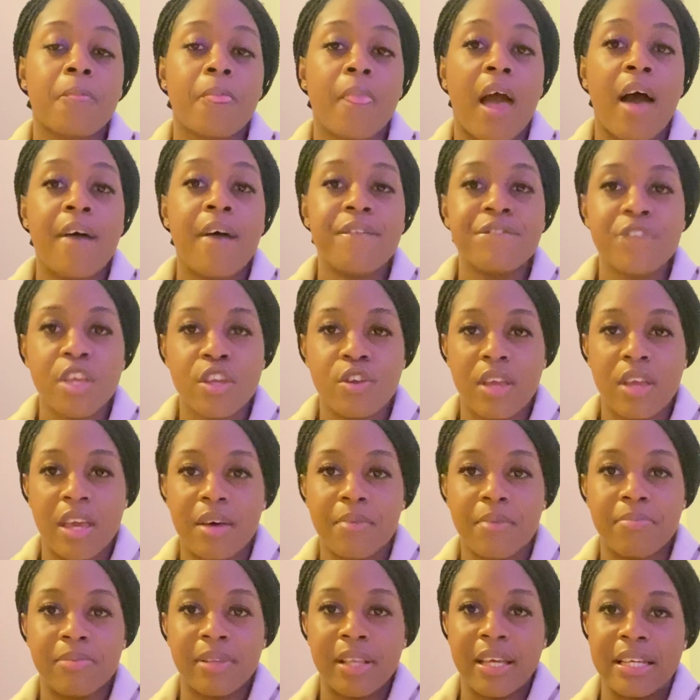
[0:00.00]
let's say
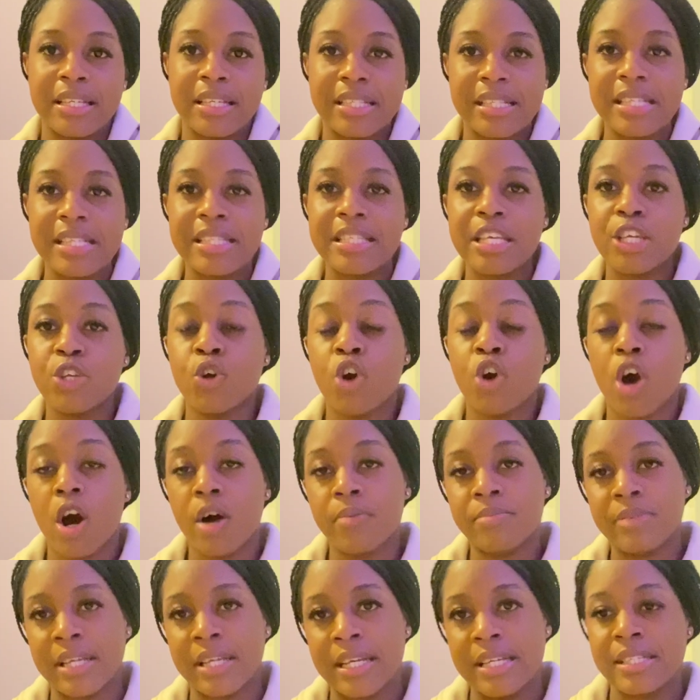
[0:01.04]
you got a
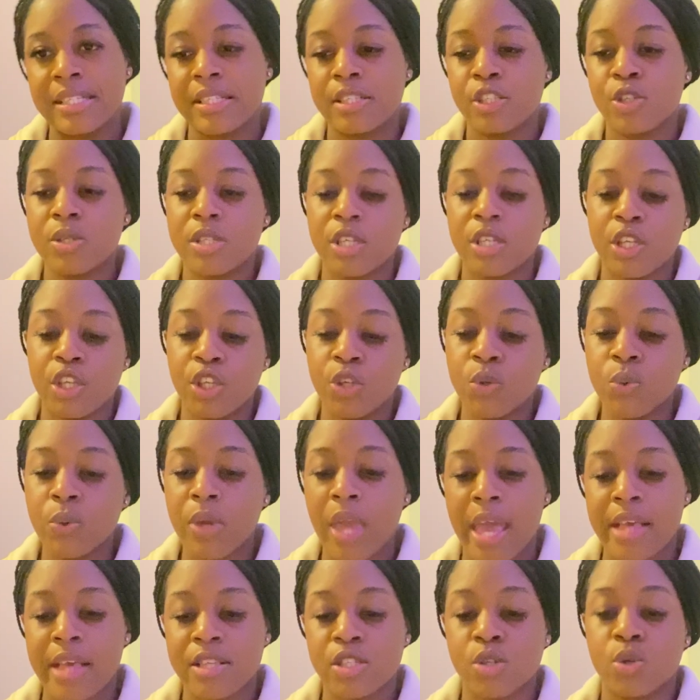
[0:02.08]
place using UCAS,